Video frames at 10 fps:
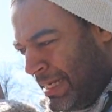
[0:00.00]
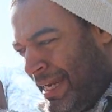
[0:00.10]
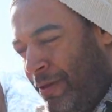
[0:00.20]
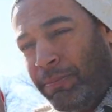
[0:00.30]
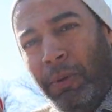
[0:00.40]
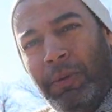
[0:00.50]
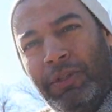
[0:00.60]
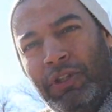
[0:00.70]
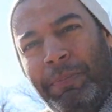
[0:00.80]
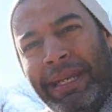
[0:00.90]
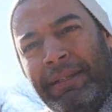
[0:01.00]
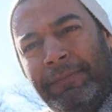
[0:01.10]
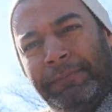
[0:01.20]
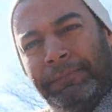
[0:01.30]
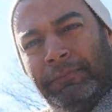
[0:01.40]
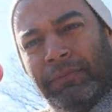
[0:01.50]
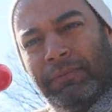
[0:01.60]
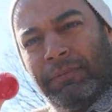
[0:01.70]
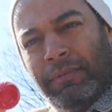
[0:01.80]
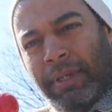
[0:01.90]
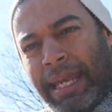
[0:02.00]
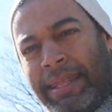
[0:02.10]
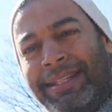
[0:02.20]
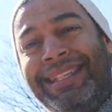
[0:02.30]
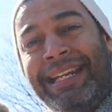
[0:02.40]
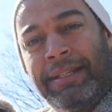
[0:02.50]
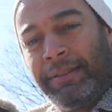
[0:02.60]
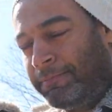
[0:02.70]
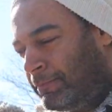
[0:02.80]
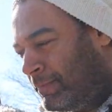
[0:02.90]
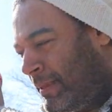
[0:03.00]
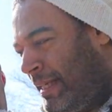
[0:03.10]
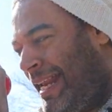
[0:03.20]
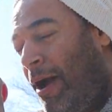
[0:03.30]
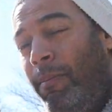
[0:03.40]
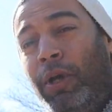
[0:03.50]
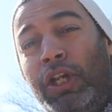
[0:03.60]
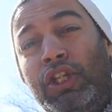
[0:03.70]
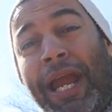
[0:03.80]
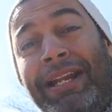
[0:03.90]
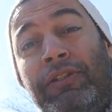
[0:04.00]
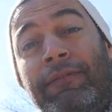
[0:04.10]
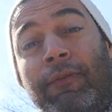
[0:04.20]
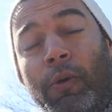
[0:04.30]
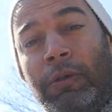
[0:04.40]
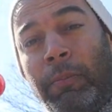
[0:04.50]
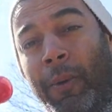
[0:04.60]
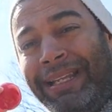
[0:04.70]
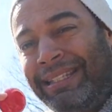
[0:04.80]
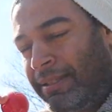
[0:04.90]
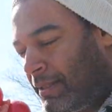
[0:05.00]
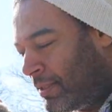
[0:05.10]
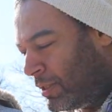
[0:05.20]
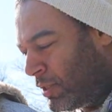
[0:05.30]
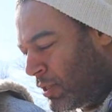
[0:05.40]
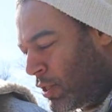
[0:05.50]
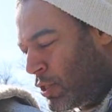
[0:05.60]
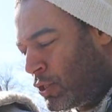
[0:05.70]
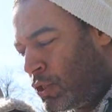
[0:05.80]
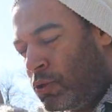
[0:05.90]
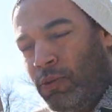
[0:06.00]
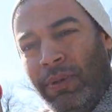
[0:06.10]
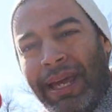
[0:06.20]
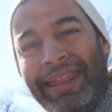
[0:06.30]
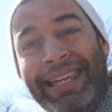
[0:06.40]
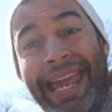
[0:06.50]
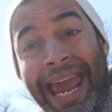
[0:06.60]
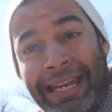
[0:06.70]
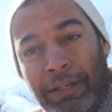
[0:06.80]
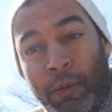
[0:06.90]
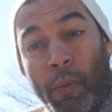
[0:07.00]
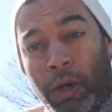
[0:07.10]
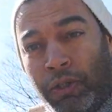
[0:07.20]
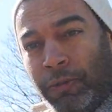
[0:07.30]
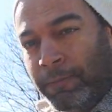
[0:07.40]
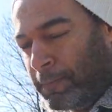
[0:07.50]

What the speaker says: Now the balls are spinning in the center. Now I'm gonna change the focal point to the end, watch.